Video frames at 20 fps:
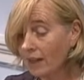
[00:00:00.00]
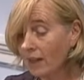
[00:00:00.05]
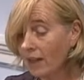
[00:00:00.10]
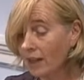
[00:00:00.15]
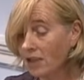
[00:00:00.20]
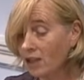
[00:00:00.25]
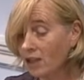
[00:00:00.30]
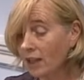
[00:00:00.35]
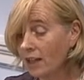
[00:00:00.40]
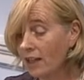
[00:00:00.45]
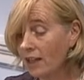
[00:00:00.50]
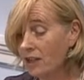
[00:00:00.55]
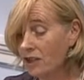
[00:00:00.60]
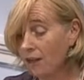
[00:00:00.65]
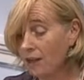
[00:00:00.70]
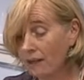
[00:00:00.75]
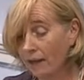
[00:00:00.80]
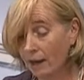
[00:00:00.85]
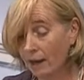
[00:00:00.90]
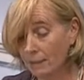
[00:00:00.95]

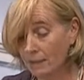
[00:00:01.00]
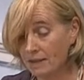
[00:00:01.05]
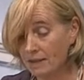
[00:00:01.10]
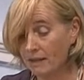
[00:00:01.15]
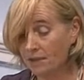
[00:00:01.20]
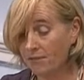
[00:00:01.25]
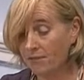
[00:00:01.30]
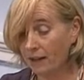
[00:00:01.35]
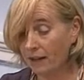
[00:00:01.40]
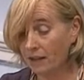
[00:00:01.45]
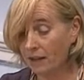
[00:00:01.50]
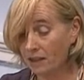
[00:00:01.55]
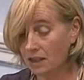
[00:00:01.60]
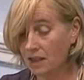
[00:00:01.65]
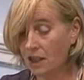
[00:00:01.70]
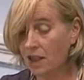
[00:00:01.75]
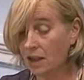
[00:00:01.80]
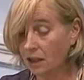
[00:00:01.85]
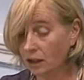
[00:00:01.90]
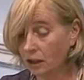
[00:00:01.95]
education gap is in fact
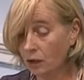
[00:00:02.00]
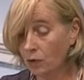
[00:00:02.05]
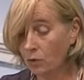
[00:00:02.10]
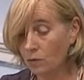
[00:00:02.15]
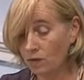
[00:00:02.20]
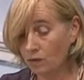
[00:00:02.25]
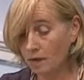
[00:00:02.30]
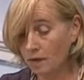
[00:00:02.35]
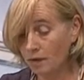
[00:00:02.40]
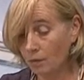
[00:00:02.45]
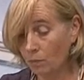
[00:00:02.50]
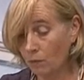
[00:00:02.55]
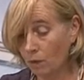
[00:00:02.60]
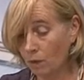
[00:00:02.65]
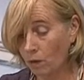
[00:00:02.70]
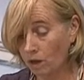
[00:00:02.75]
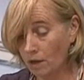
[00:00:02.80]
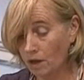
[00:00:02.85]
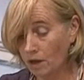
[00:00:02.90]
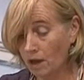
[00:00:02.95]
closing
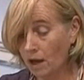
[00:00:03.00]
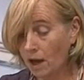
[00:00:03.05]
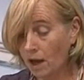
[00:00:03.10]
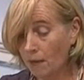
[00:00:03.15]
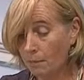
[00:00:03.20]
somewhat,